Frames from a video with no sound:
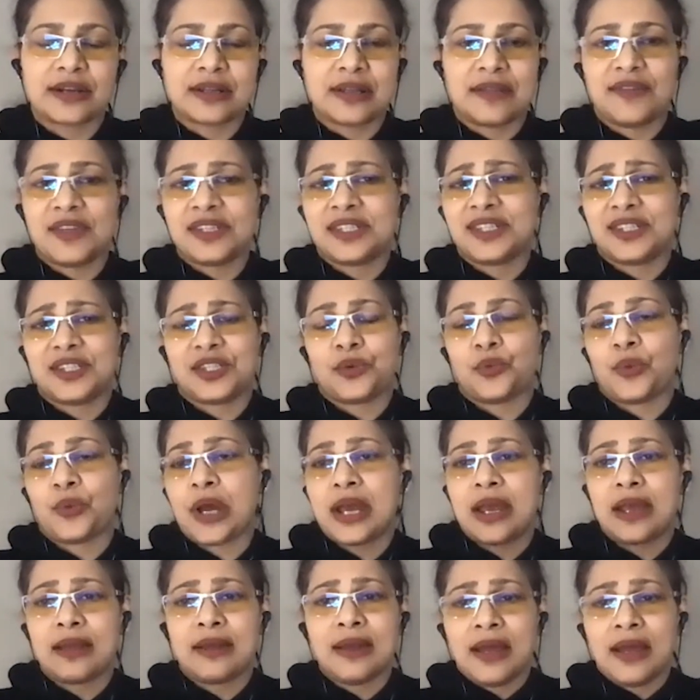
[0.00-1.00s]
and this is the
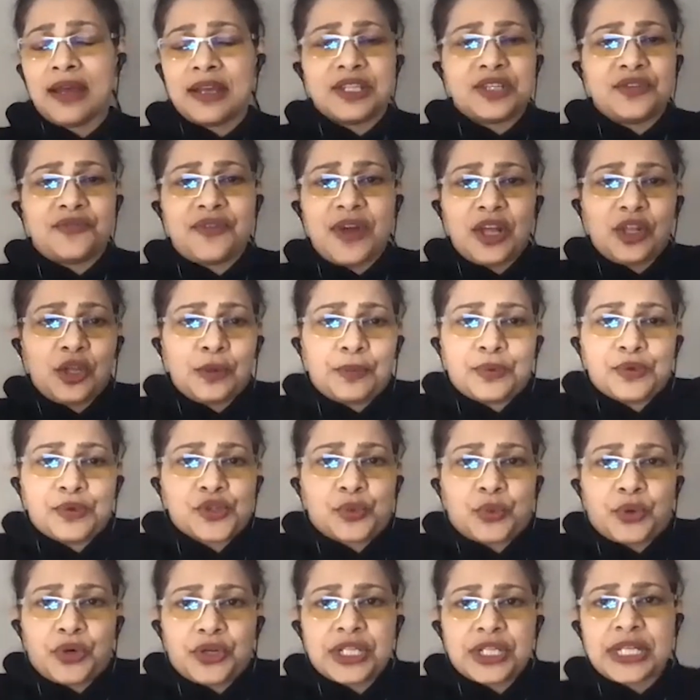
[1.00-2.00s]
way developers
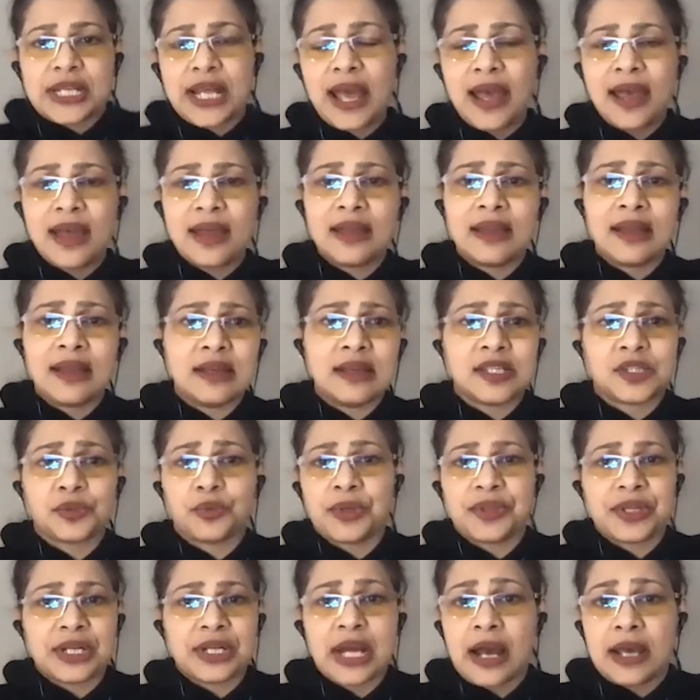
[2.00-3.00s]
work today is
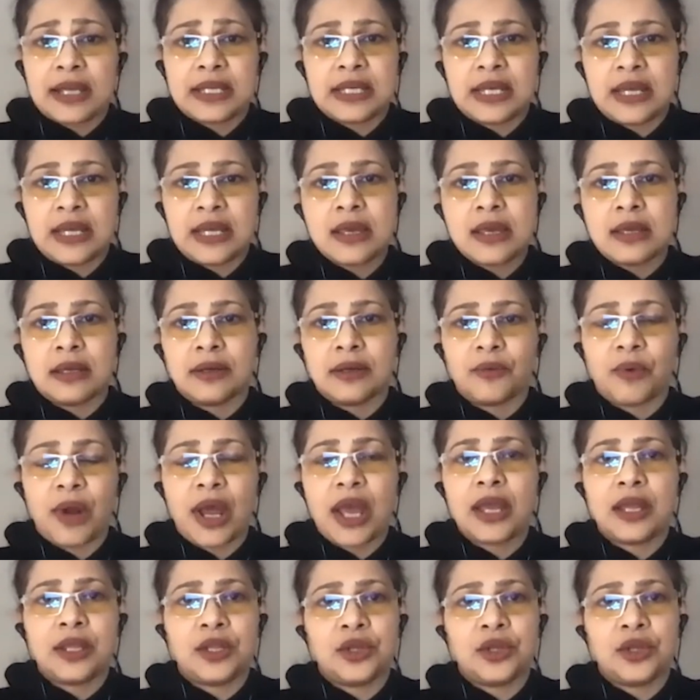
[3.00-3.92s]
with an IDE, right?